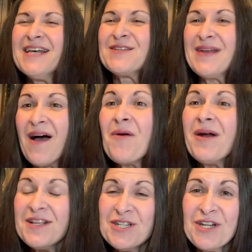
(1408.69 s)
So now I
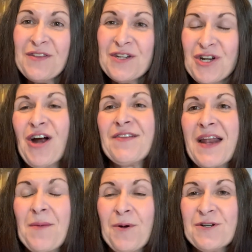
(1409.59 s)
wanted to share the chart that
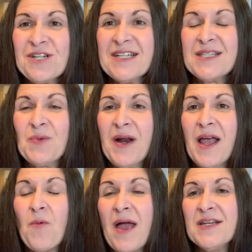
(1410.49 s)
I purchased when
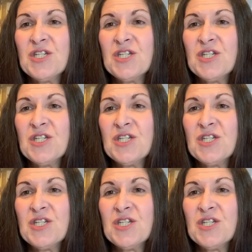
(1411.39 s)
I went